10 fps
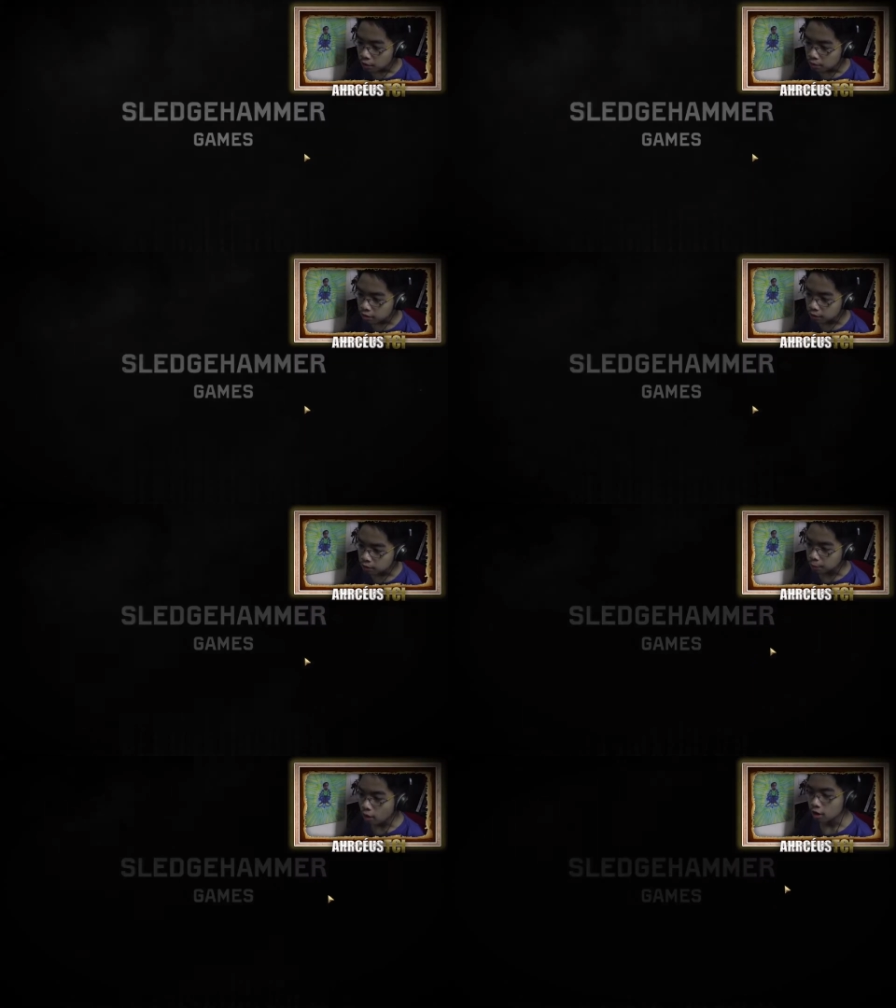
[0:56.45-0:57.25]
Let me skip
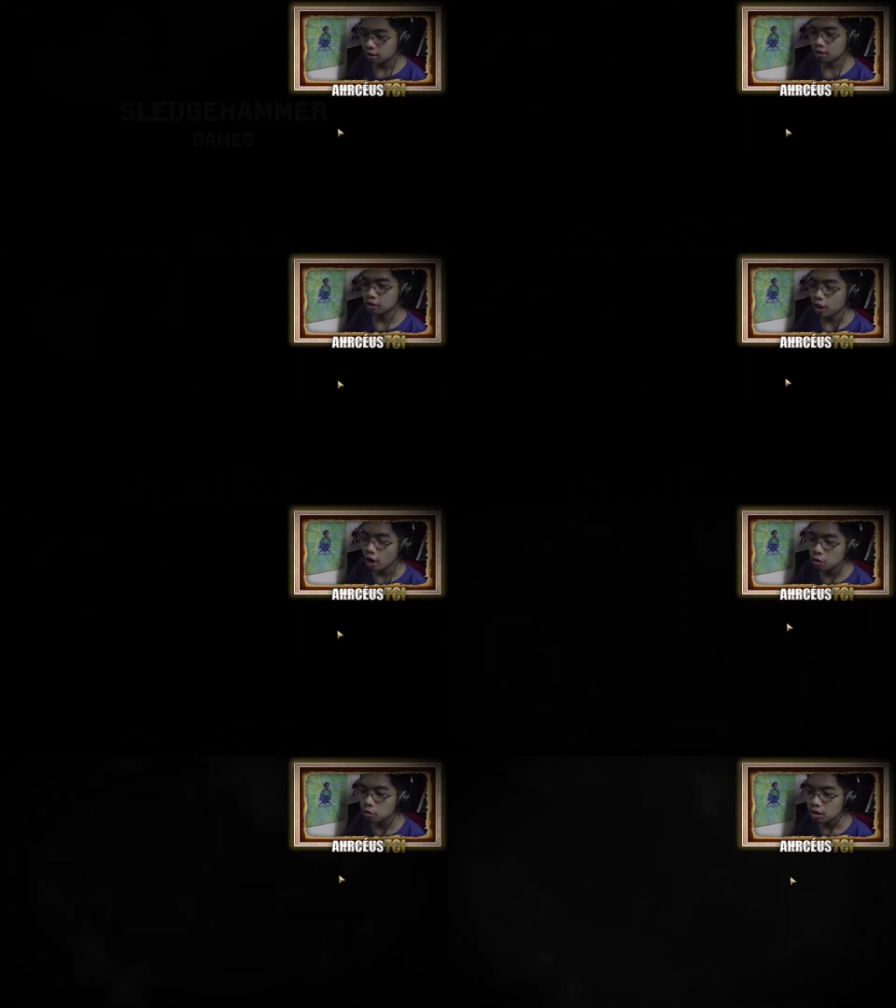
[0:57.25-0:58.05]
this part, you
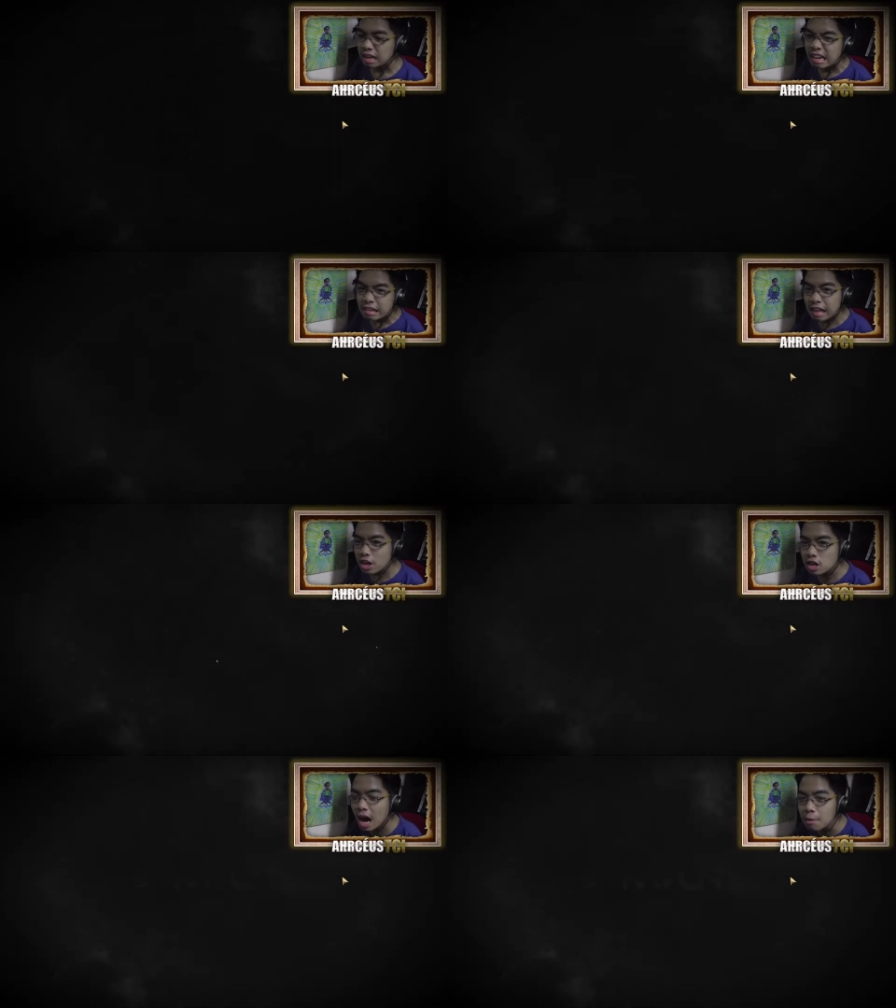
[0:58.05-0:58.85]
know.
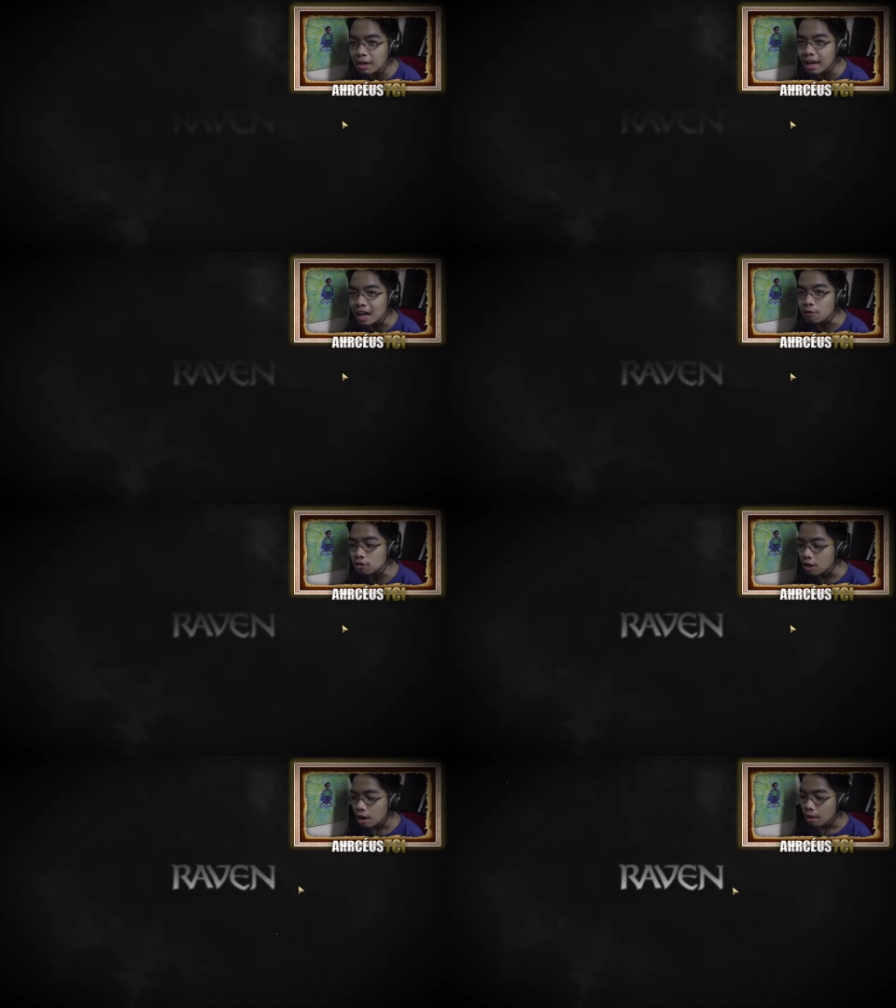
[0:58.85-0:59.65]
Slash Hammer
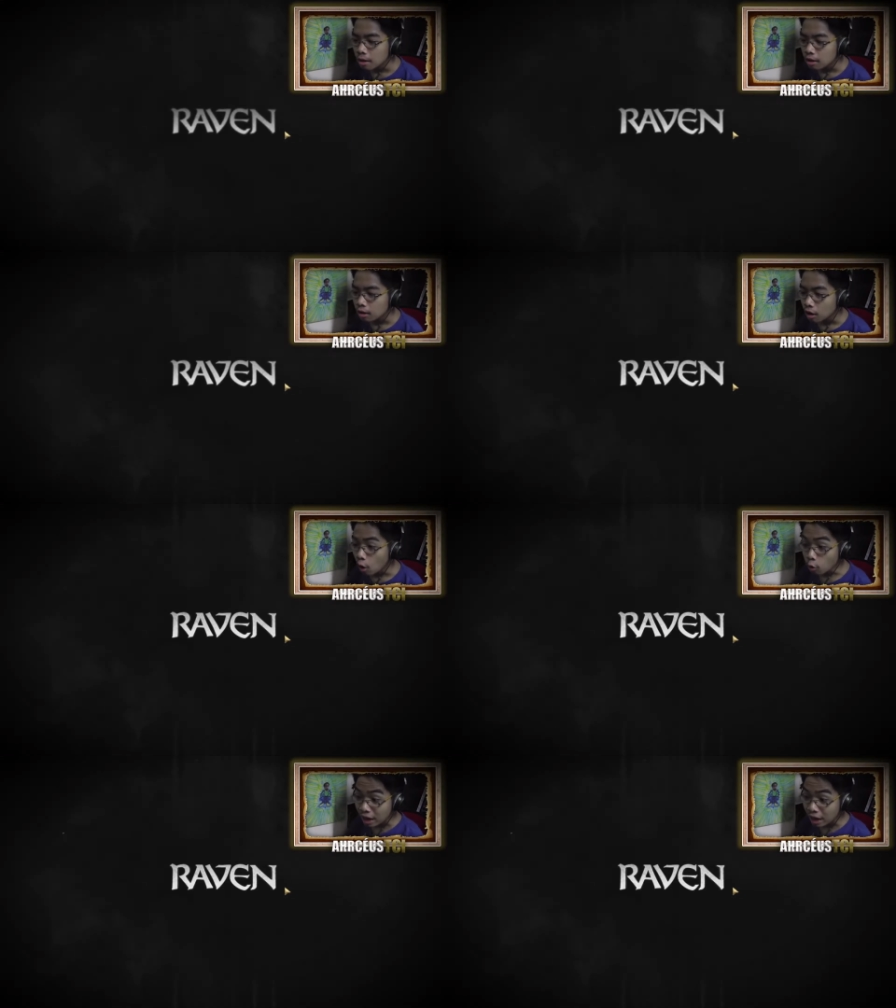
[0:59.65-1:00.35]
Games. Oh,